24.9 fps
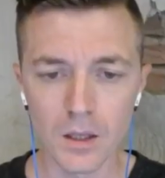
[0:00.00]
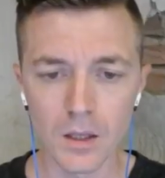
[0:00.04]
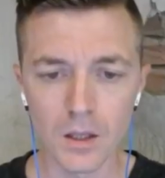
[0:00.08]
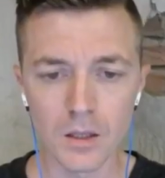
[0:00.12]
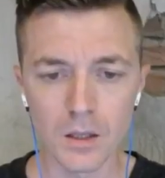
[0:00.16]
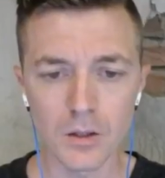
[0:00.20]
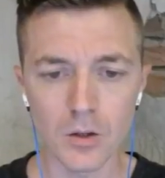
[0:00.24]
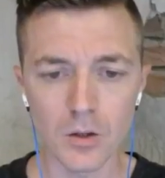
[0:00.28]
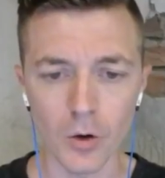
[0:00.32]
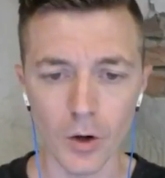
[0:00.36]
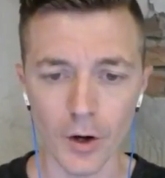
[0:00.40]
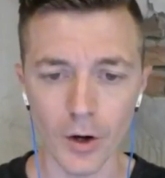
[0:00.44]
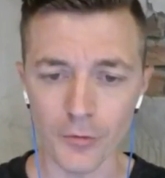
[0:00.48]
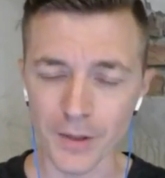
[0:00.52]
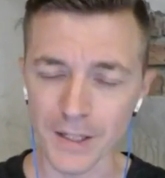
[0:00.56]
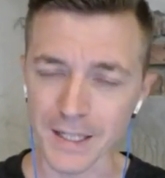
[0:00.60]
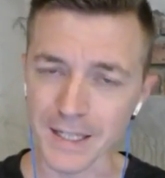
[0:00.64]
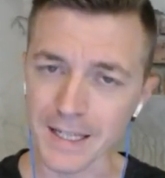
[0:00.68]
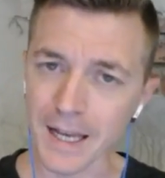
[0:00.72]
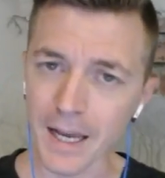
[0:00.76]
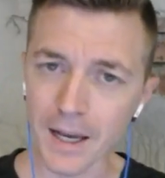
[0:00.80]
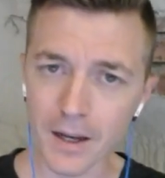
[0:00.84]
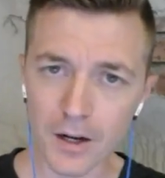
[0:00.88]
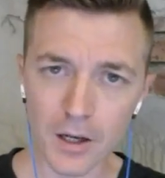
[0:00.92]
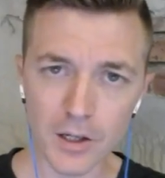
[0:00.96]
Now, if they
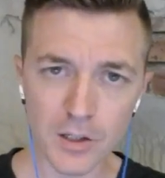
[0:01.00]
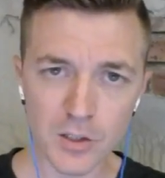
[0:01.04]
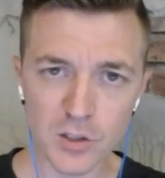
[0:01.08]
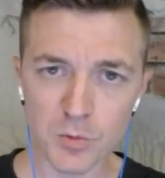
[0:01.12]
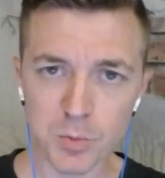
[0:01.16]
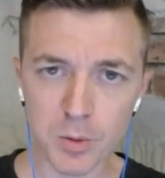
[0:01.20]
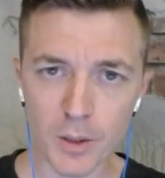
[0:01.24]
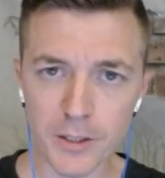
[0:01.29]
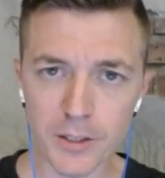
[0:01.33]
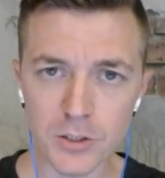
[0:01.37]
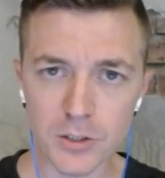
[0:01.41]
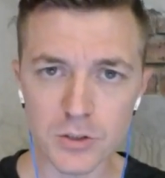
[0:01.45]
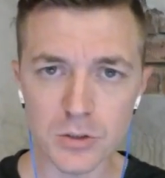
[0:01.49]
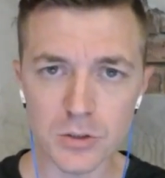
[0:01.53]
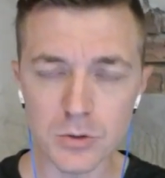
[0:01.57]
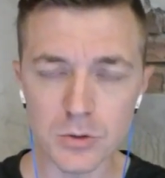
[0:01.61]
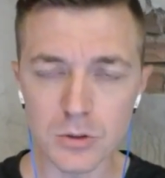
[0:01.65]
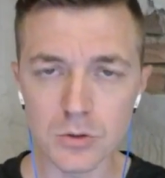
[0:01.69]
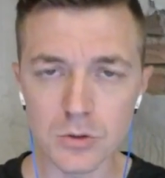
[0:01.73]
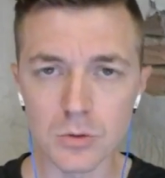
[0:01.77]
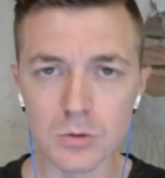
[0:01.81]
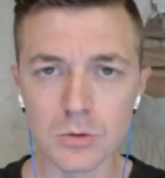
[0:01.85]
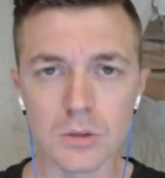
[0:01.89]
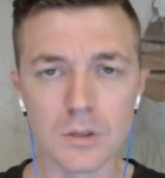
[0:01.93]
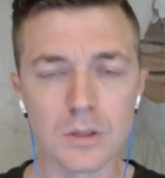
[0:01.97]
cannot explain it to
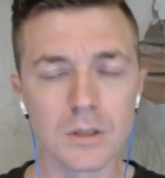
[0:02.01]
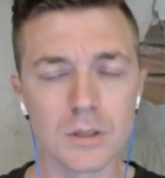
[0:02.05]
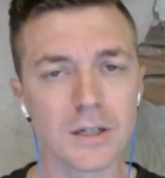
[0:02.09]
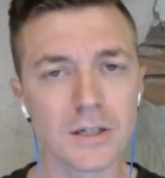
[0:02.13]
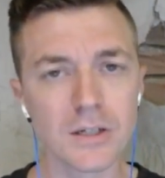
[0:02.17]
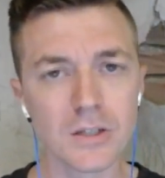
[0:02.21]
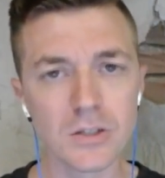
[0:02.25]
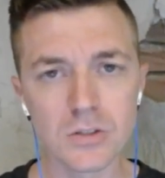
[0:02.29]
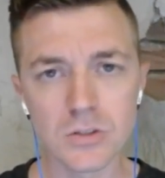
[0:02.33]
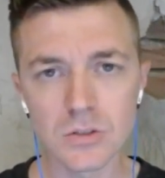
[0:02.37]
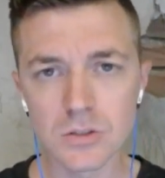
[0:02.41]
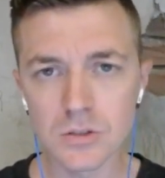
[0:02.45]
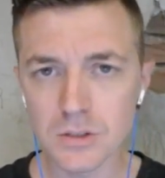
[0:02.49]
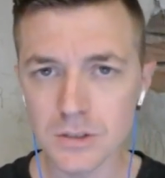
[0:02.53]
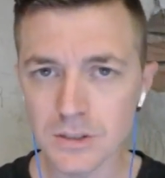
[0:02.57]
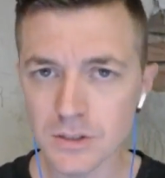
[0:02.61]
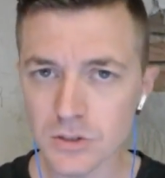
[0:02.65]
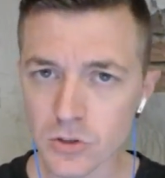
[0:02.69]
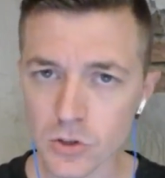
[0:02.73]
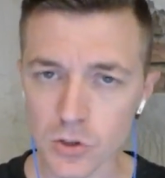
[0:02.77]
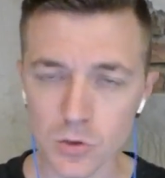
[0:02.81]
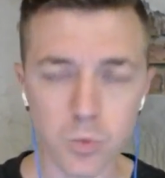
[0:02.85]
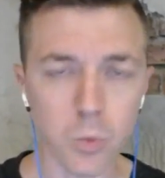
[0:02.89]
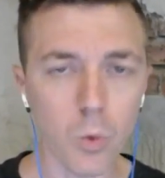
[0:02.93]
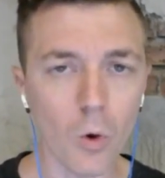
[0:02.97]
you,
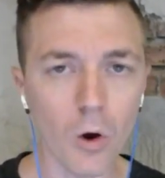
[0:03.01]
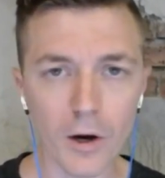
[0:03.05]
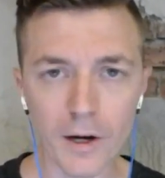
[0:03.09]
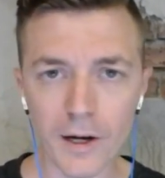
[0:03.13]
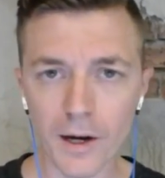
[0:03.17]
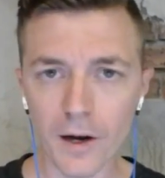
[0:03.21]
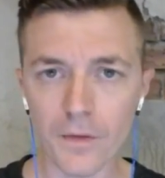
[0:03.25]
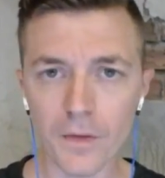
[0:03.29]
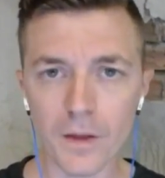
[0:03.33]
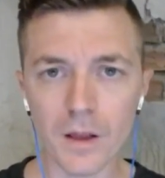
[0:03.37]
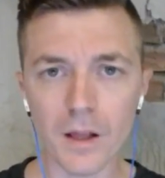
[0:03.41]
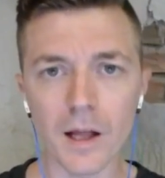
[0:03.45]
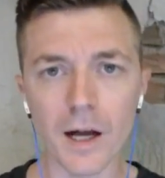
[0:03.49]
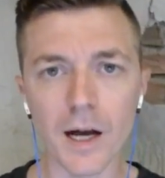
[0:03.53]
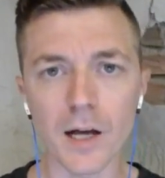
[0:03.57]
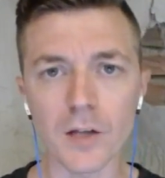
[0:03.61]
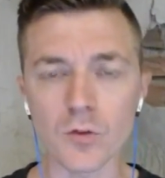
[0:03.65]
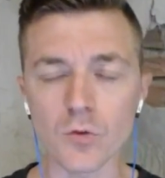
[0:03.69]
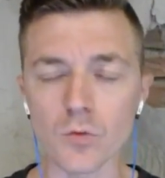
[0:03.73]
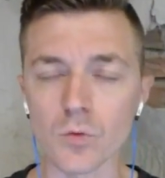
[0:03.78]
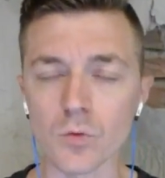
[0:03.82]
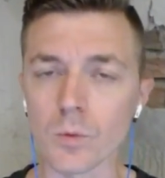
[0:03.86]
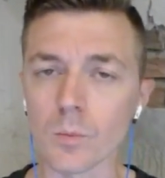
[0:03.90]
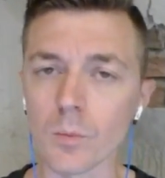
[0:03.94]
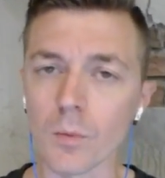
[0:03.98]
just walk out of the
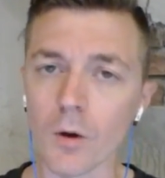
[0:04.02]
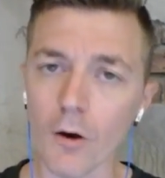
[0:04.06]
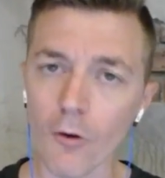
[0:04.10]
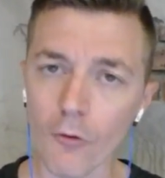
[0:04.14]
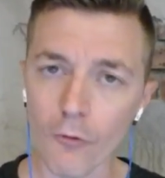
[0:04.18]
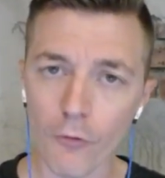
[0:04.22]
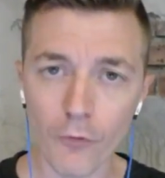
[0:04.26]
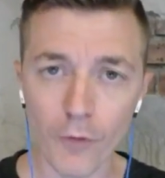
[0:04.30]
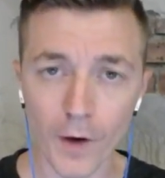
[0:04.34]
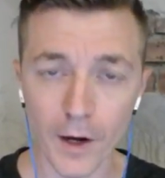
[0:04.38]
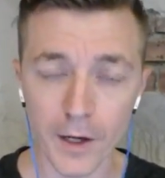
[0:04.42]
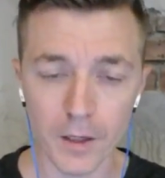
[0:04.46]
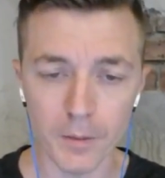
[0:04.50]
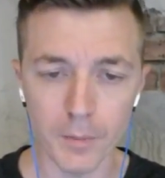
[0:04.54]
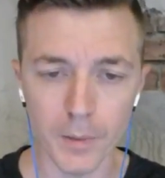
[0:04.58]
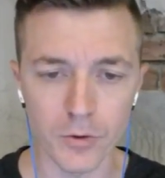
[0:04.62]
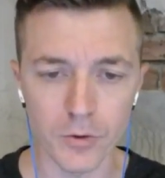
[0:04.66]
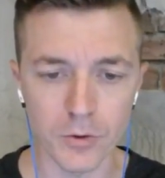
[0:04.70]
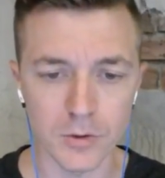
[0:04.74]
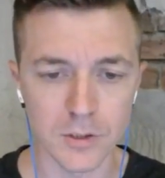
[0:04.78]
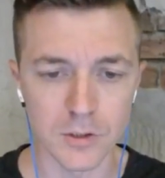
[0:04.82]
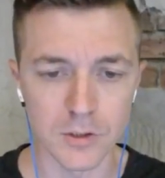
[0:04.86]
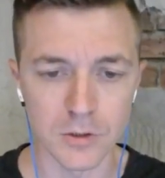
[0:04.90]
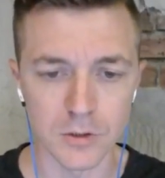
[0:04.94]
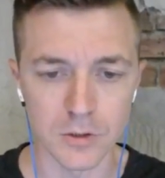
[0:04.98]
classroom, find a better
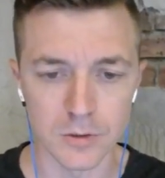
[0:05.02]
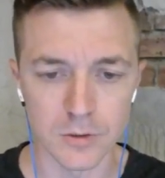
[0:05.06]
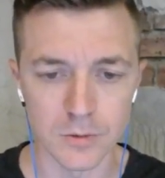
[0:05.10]
teacher.